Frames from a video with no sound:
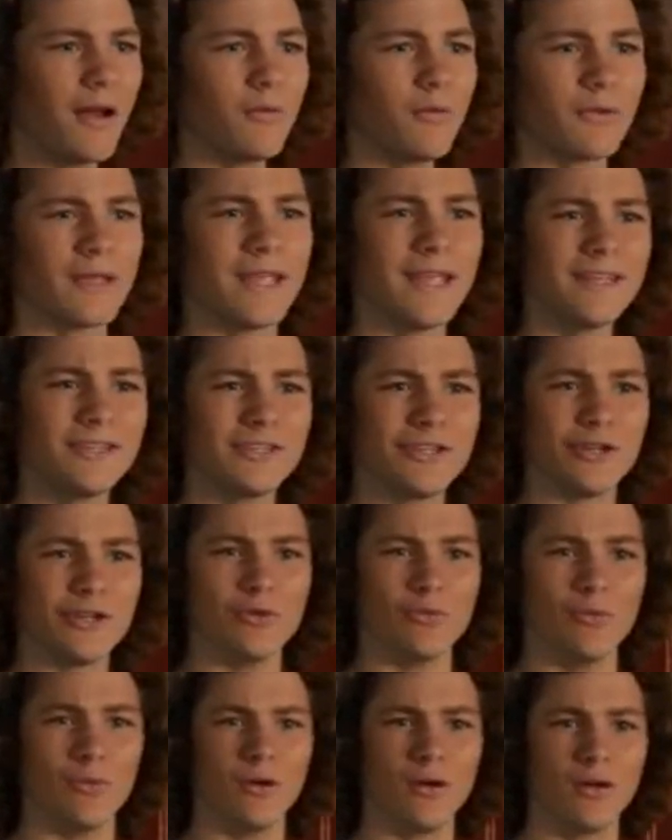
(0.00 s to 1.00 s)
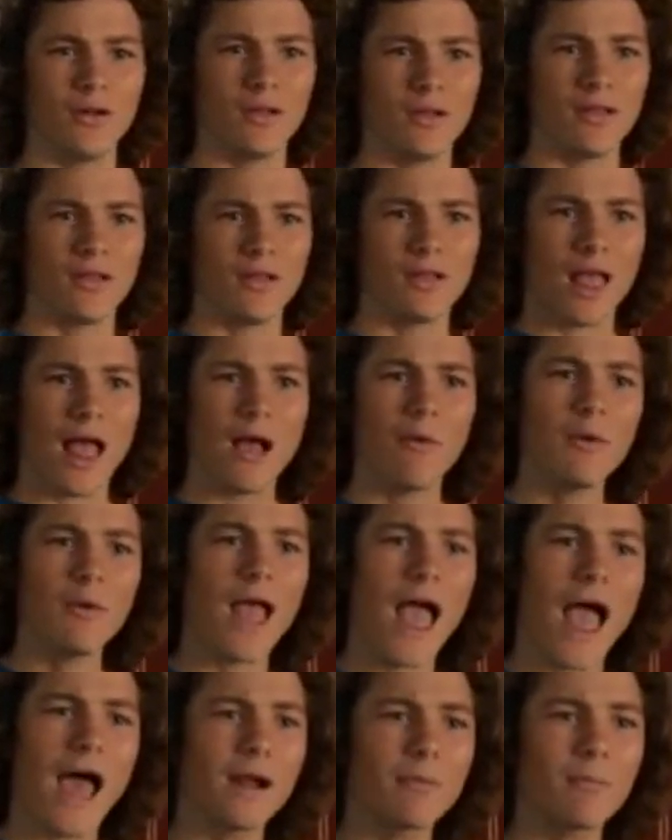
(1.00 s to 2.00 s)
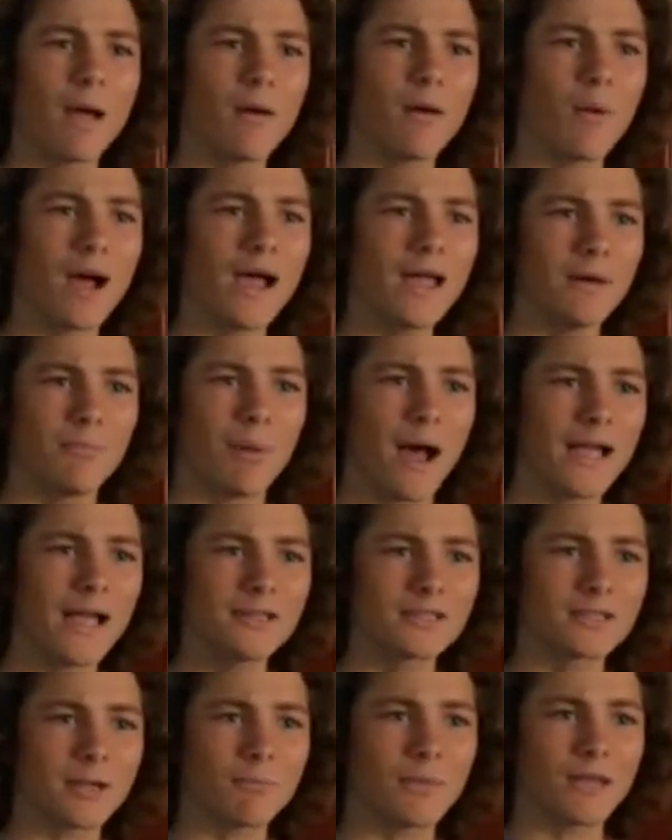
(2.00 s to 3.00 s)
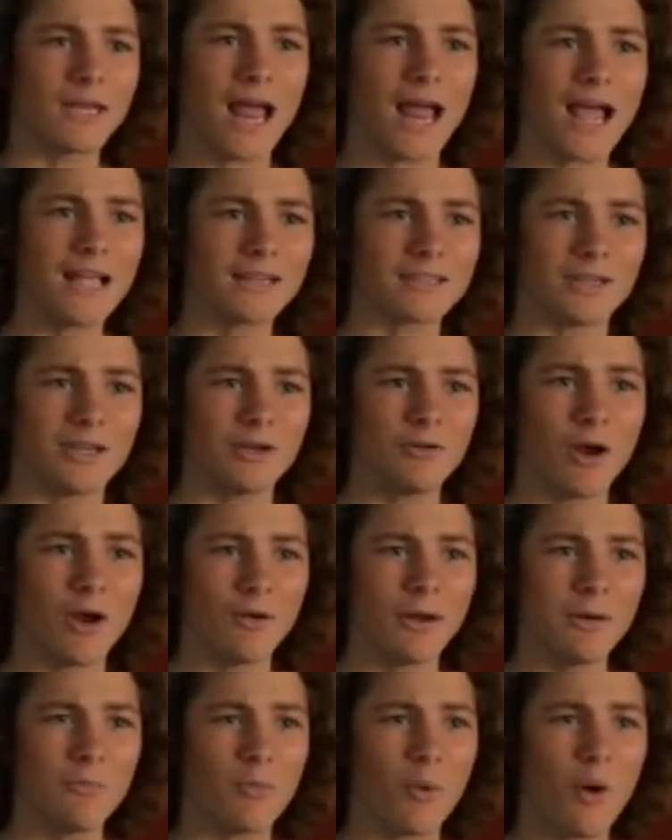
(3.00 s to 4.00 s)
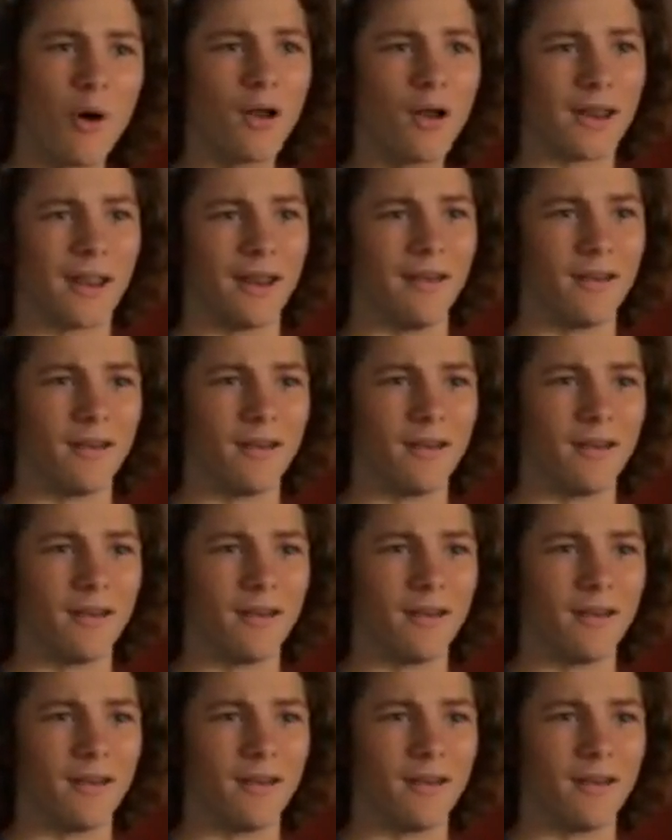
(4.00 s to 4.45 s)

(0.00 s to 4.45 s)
I don't get you. I went out of my way to buy you something nice, and you don't even want it.